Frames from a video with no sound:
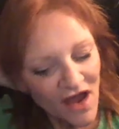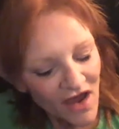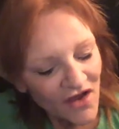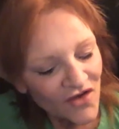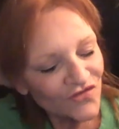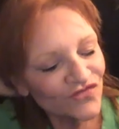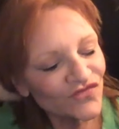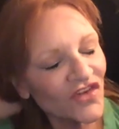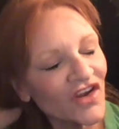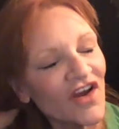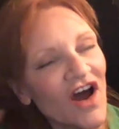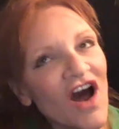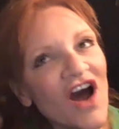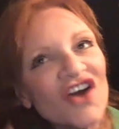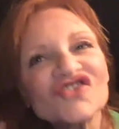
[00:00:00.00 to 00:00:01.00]
Yeah,
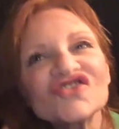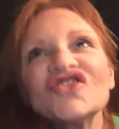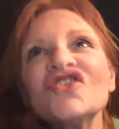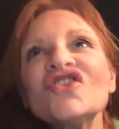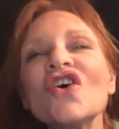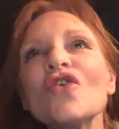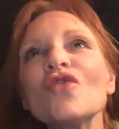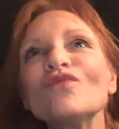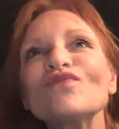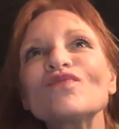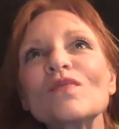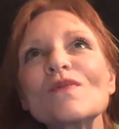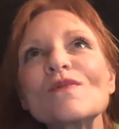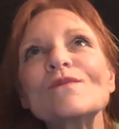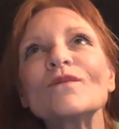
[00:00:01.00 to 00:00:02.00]
gosh,
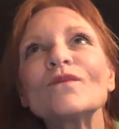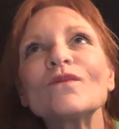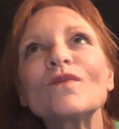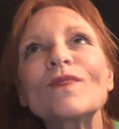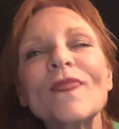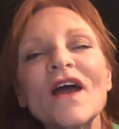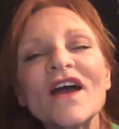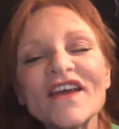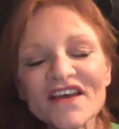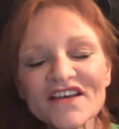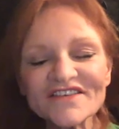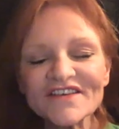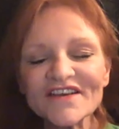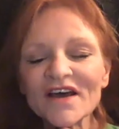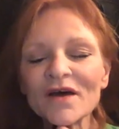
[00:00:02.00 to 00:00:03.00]
I
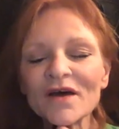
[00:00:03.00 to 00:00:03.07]
guess